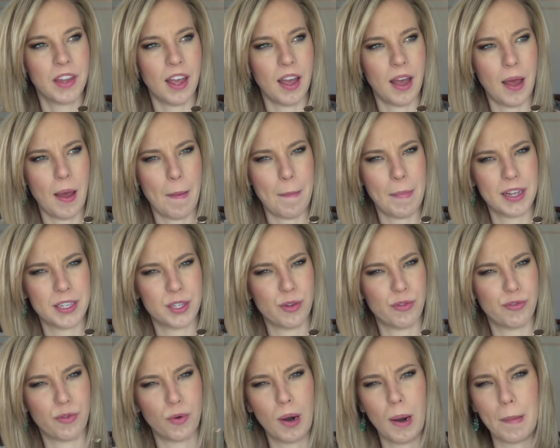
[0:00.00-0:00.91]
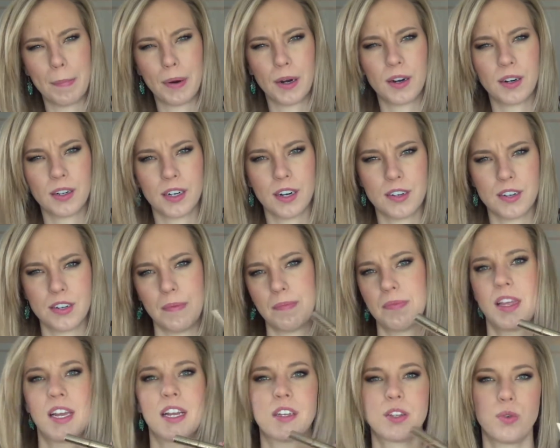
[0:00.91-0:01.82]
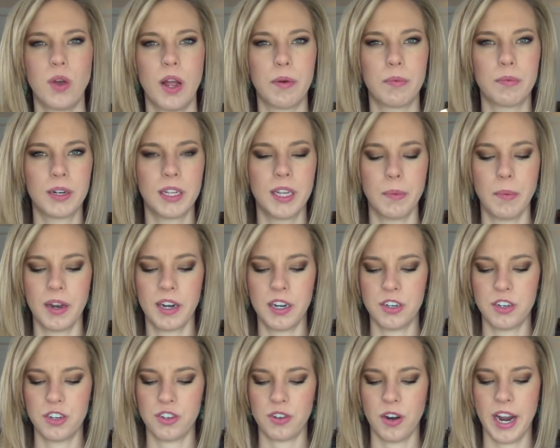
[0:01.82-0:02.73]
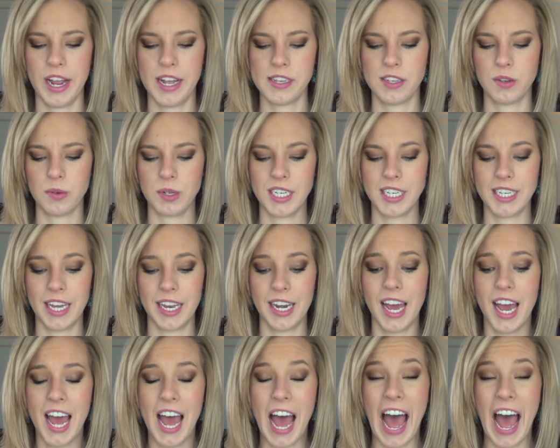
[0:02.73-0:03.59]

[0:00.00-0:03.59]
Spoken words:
a Sephora perk or something, so I really wanted to try it, so I did.